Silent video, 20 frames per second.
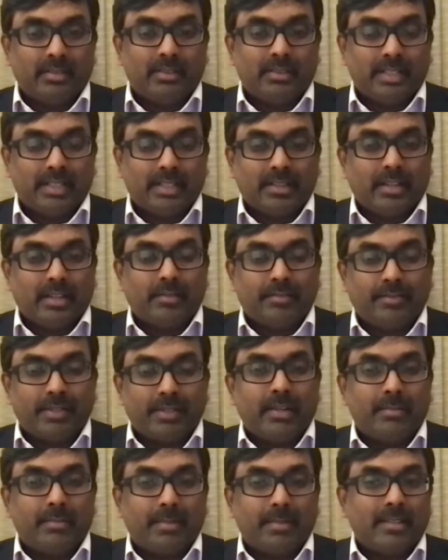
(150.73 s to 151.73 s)
these kind of
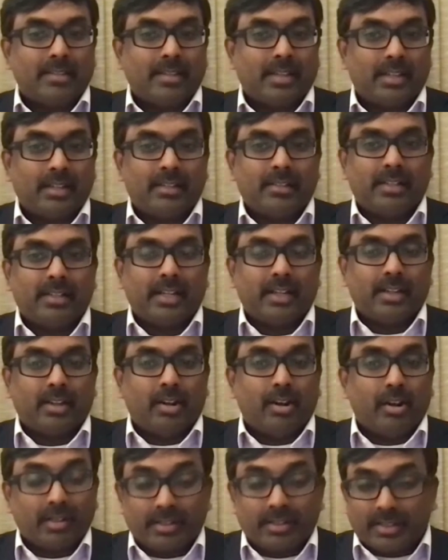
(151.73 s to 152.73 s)
data masking, data
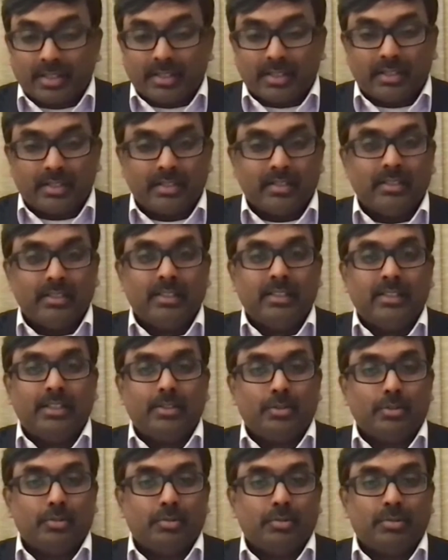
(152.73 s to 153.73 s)
auditing
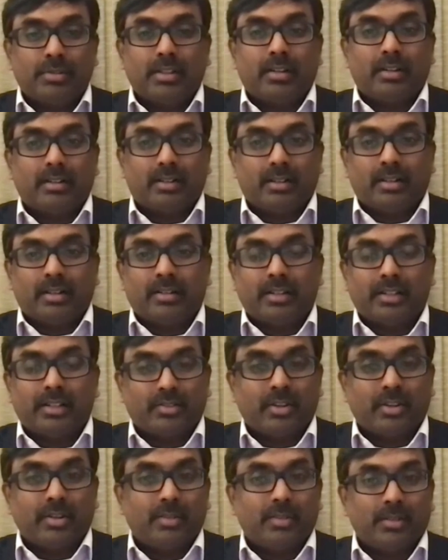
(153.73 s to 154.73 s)
tools are
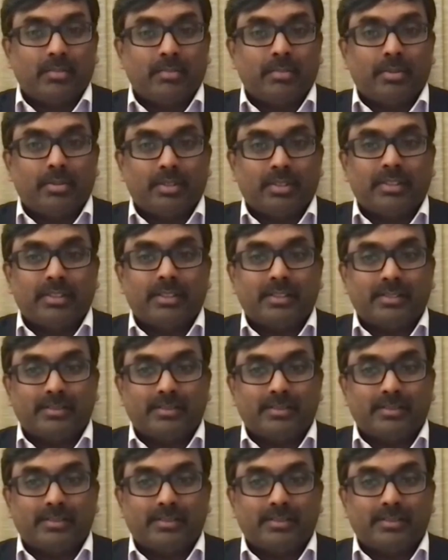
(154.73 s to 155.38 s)
extremely important.